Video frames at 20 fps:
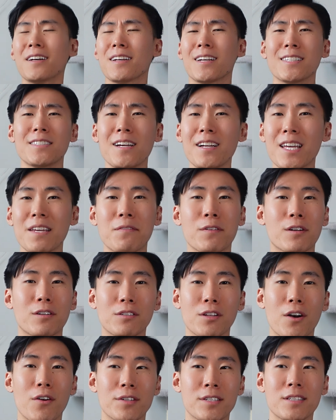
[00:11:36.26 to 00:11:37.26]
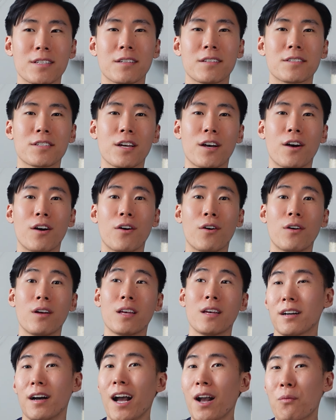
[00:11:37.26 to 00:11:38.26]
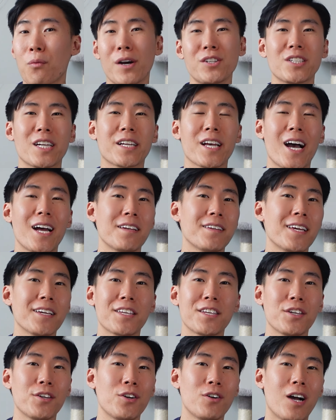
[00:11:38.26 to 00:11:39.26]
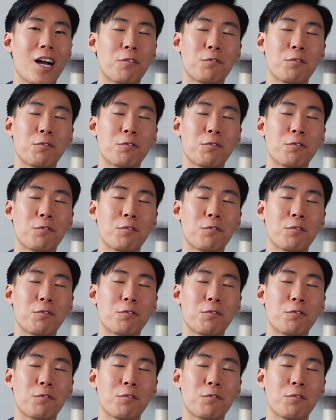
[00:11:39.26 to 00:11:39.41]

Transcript: it's not even close. So I wish I got NICU.